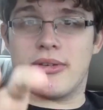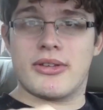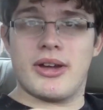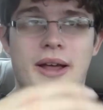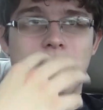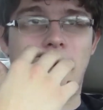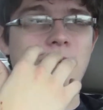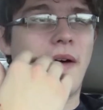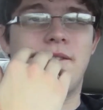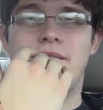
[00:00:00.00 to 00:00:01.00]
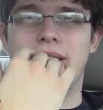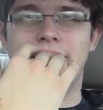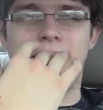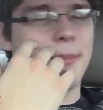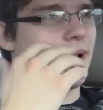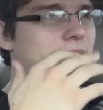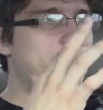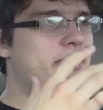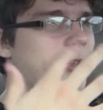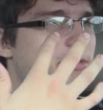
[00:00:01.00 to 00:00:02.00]
was good. I'm feeling it on my
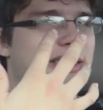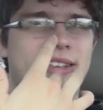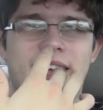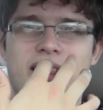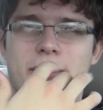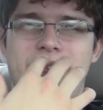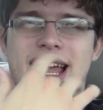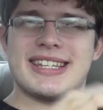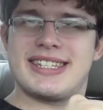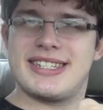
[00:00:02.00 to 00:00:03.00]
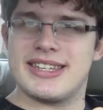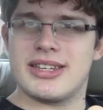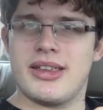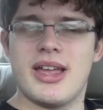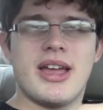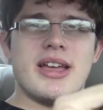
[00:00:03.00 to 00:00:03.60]
lips a little bit, still got a little bit of that sizzle.